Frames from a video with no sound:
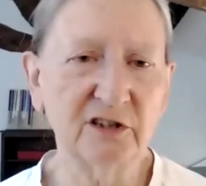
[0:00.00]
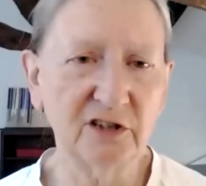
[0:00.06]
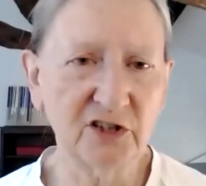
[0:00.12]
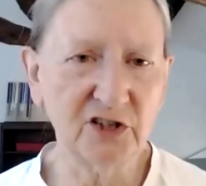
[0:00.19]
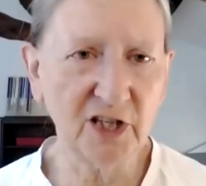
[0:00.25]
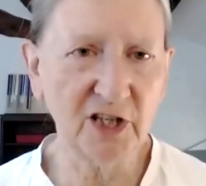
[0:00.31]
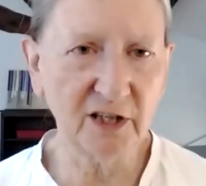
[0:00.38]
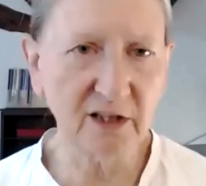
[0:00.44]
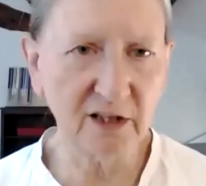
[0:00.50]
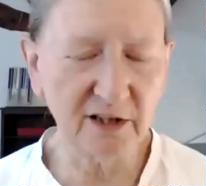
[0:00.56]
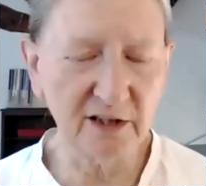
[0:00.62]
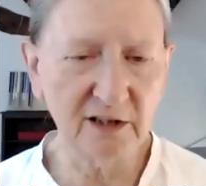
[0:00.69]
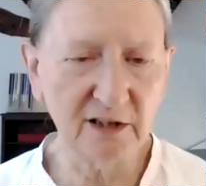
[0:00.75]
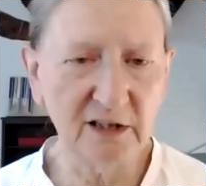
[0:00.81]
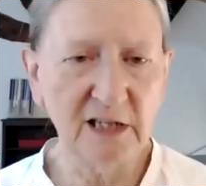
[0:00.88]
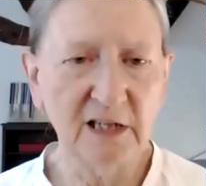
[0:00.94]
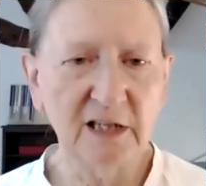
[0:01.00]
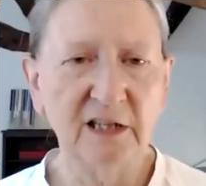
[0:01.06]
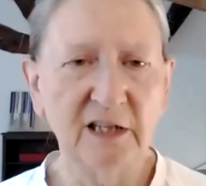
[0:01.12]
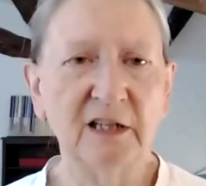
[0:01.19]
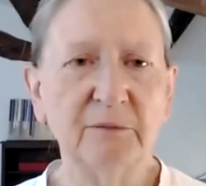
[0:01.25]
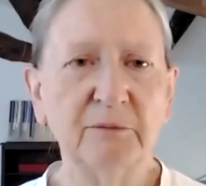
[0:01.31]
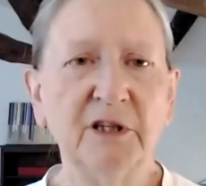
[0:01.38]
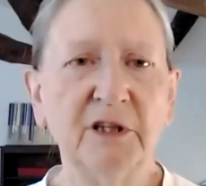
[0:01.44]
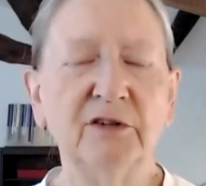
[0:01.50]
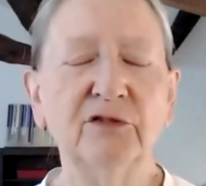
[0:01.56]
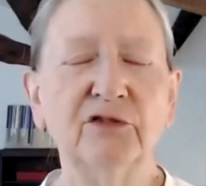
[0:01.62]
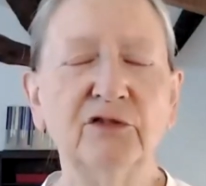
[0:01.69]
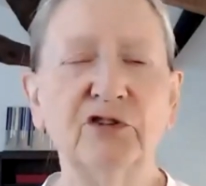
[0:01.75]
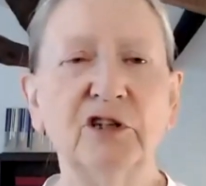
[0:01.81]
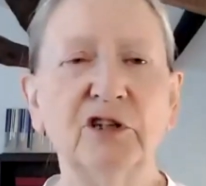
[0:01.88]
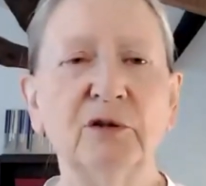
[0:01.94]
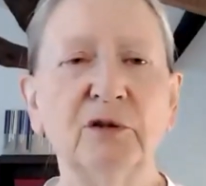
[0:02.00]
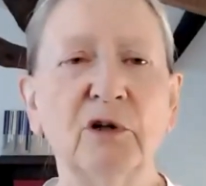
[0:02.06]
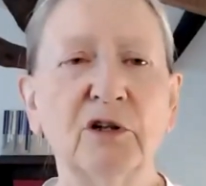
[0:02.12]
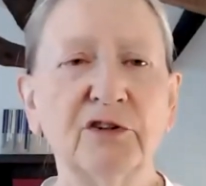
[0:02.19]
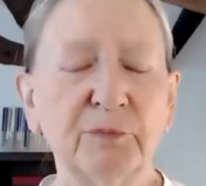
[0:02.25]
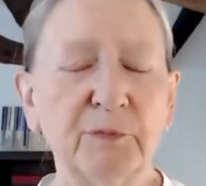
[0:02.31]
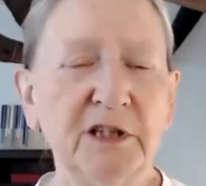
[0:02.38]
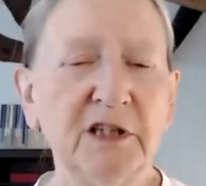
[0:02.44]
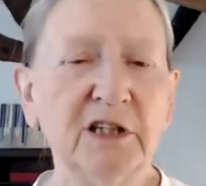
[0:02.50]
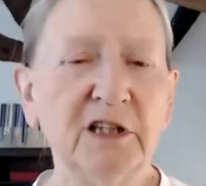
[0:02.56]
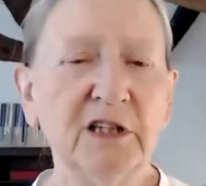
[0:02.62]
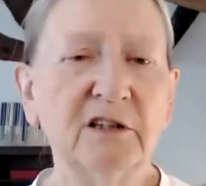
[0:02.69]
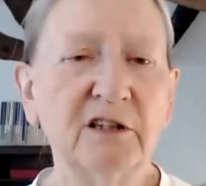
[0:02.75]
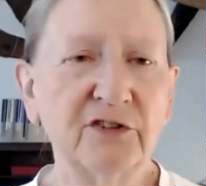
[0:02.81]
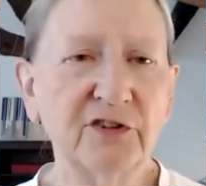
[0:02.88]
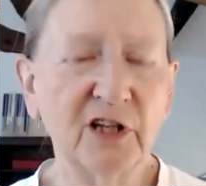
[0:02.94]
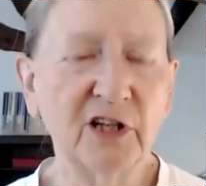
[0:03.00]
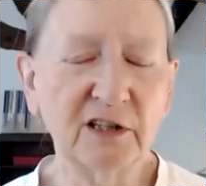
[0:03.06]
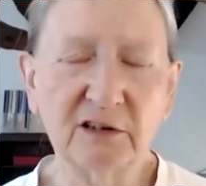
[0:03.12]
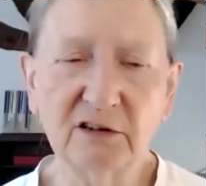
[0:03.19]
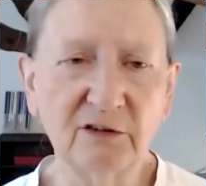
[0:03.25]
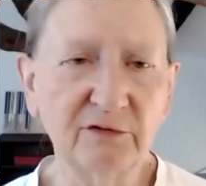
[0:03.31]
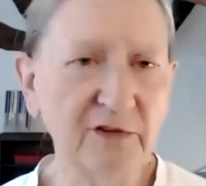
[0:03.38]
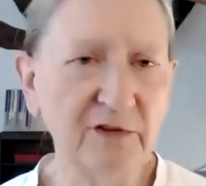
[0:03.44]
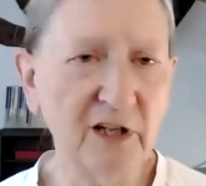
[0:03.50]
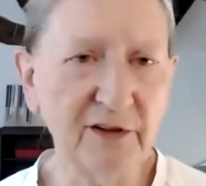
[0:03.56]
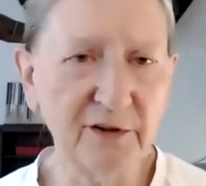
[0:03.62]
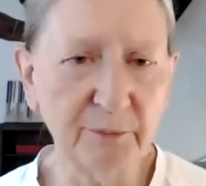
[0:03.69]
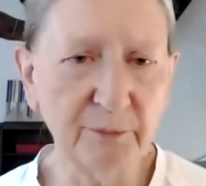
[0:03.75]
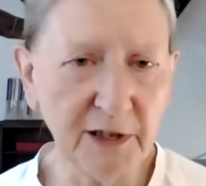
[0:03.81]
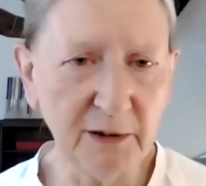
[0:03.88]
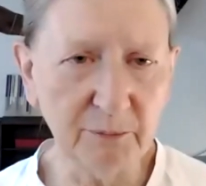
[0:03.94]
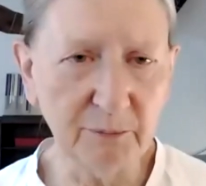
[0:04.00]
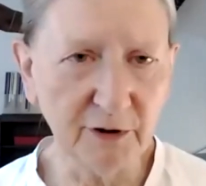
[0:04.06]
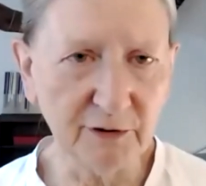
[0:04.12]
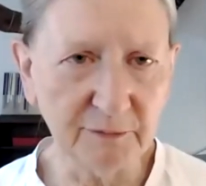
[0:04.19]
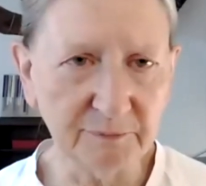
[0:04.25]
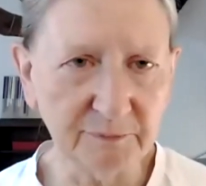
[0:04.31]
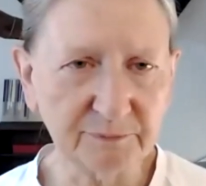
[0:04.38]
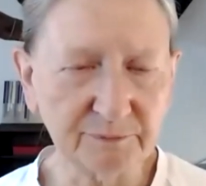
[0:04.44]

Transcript: chakra, that means you are spinning the cycle of other people.